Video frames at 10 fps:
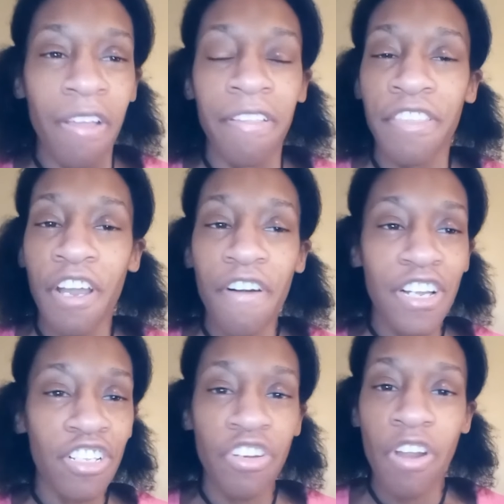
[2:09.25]
There
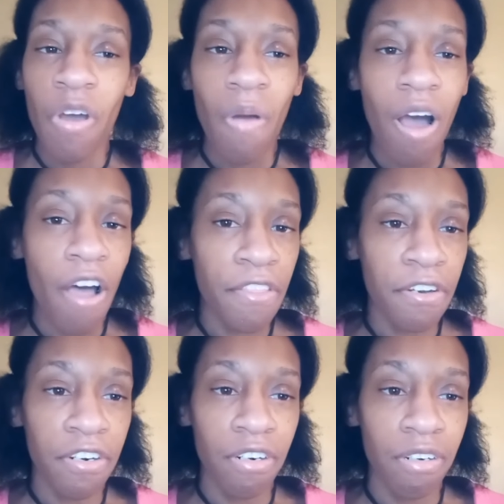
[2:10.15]
is no
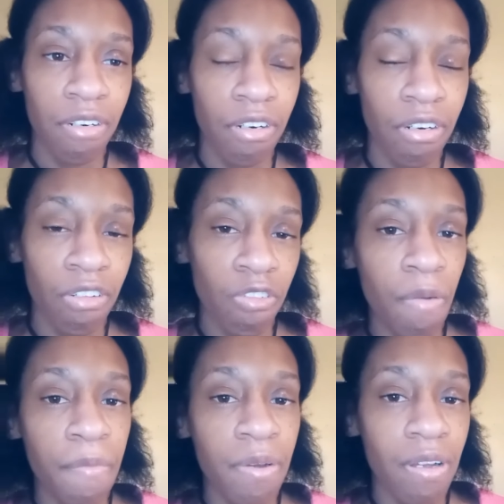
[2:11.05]
other
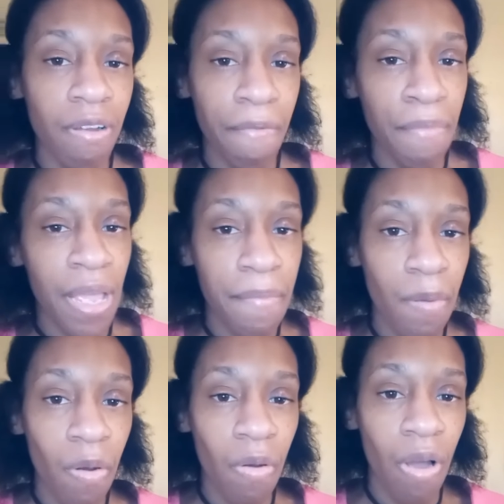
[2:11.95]
group of
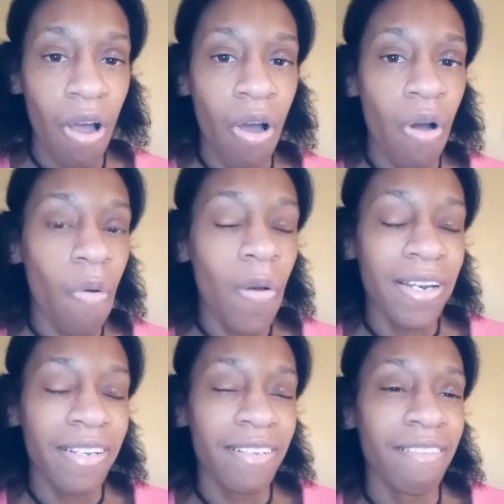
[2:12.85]
people
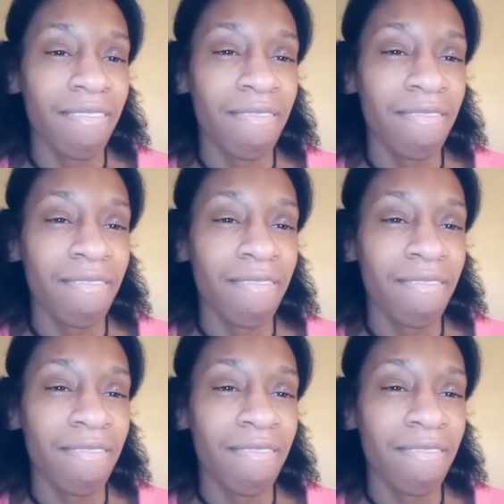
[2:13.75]
on